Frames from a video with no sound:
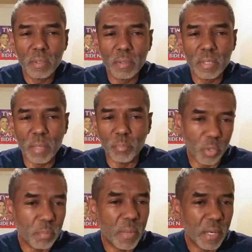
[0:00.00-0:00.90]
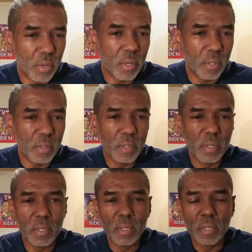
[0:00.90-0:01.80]
that broke my heart
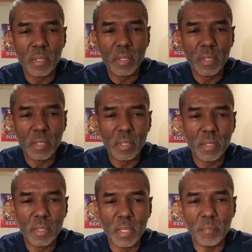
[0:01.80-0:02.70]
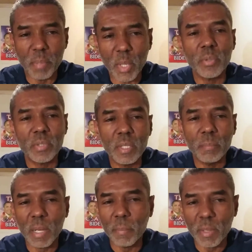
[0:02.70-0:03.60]
and burnt in
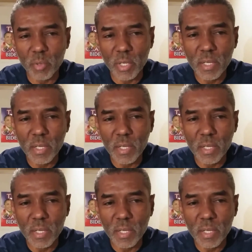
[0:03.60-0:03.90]
my memory.